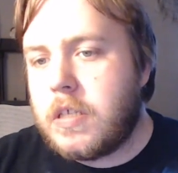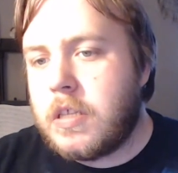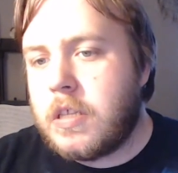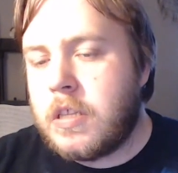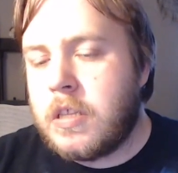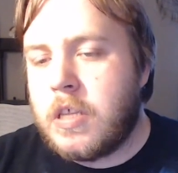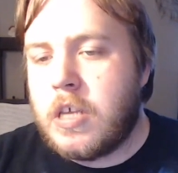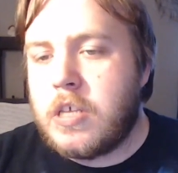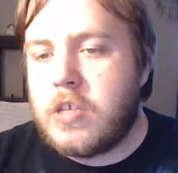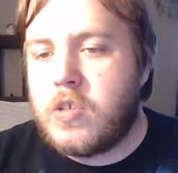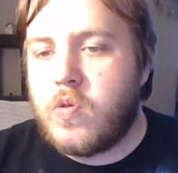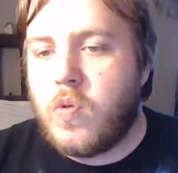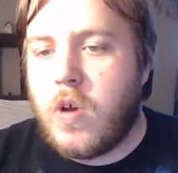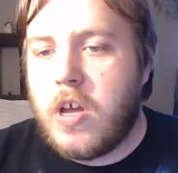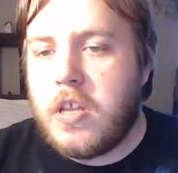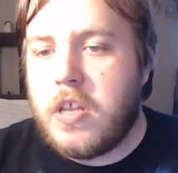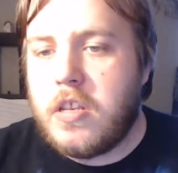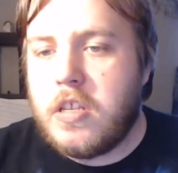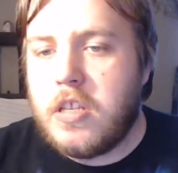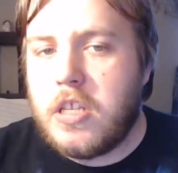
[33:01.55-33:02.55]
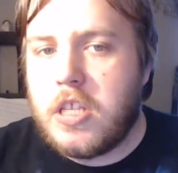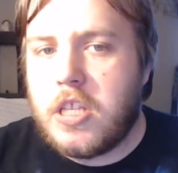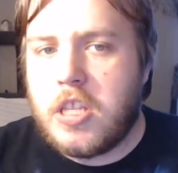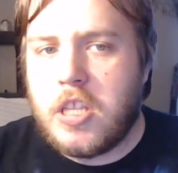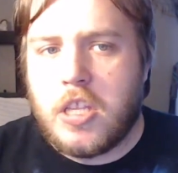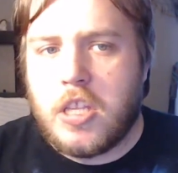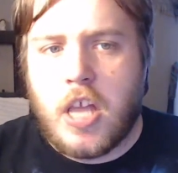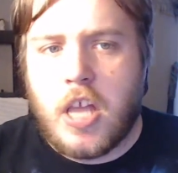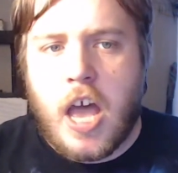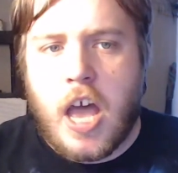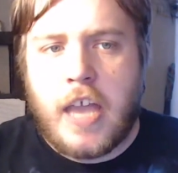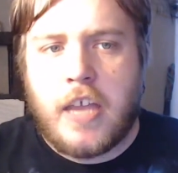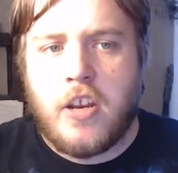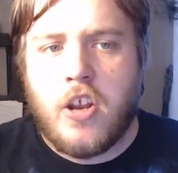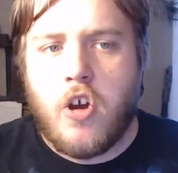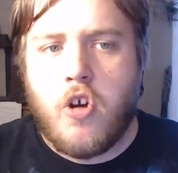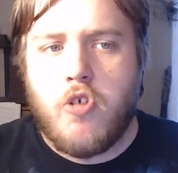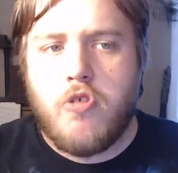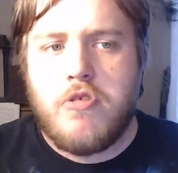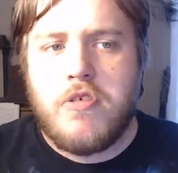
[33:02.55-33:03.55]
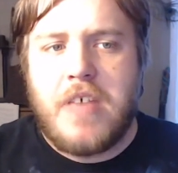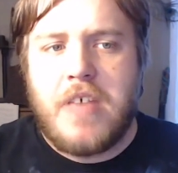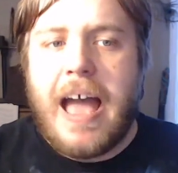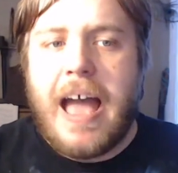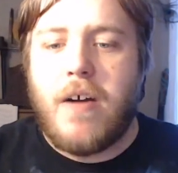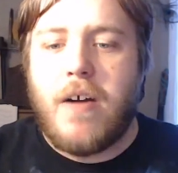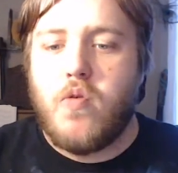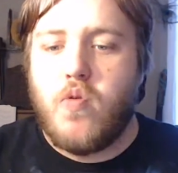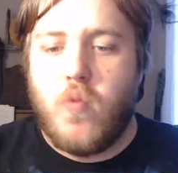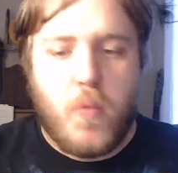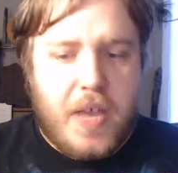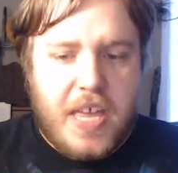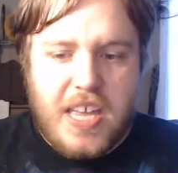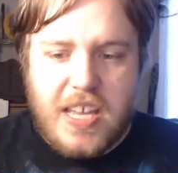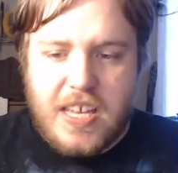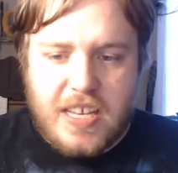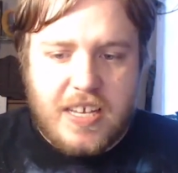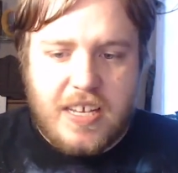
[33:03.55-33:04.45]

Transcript: This one, I know that week